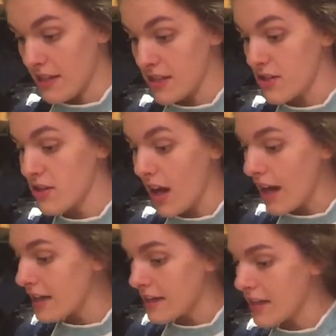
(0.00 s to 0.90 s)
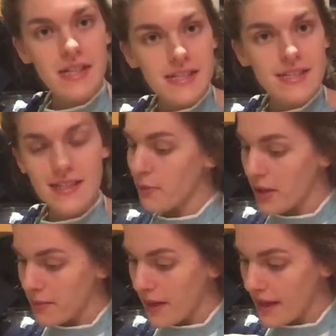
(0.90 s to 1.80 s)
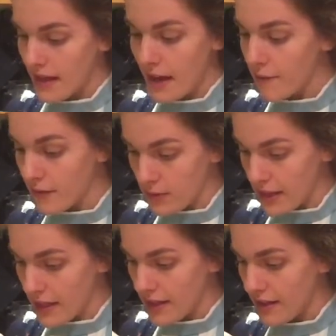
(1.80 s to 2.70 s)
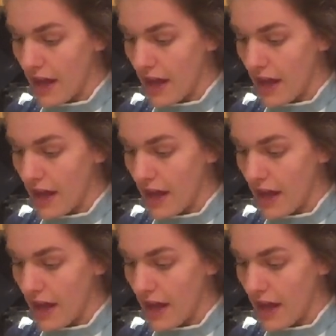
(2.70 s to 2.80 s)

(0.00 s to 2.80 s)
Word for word: These are not treats you want to make every week.